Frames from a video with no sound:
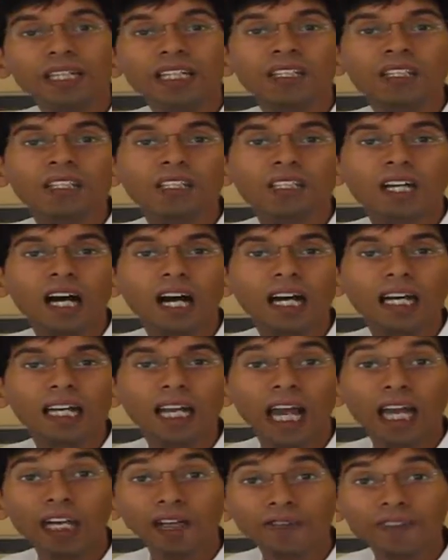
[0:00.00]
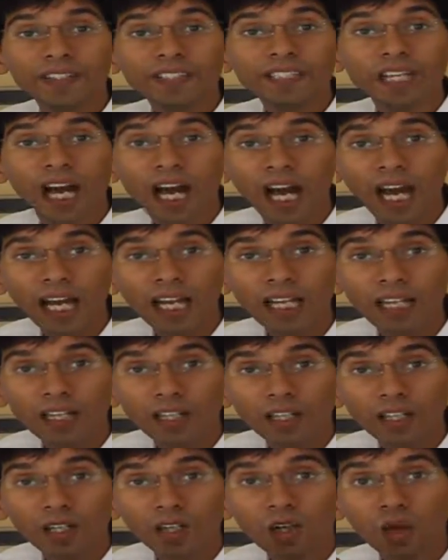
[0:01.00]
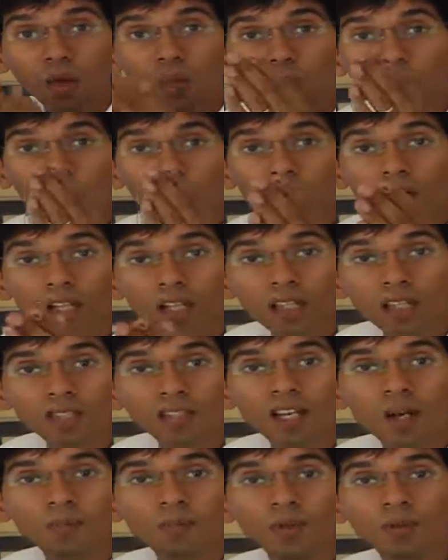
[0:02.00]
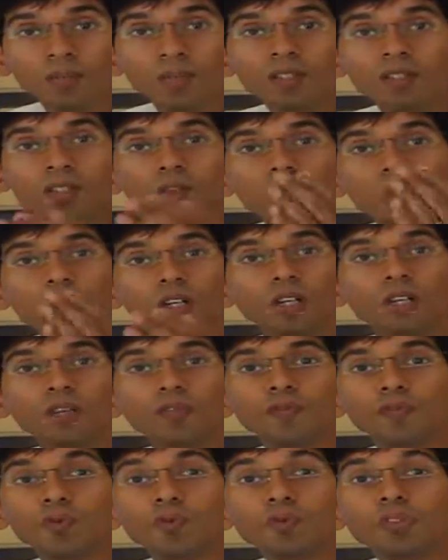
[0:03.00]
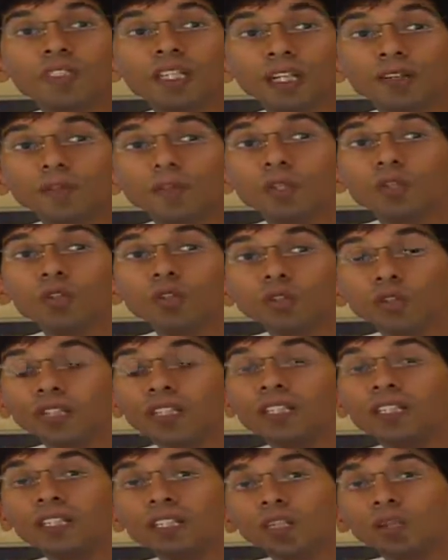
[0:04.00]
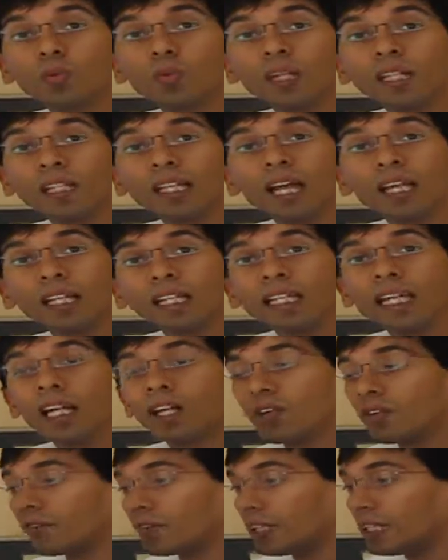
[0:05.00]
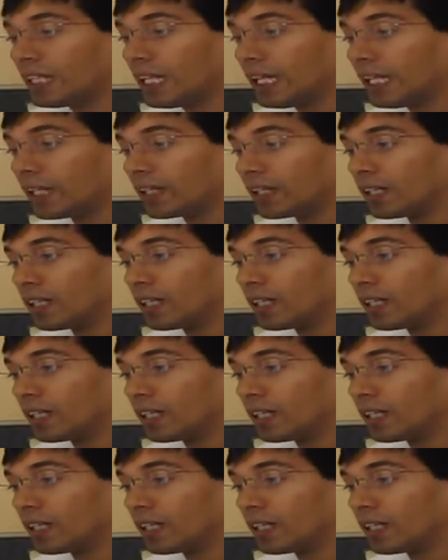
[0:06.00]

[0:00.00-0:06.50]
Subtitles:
Is it high? And if it's high, what are the supplements or what are the foods that we could treat it with at the end of the day?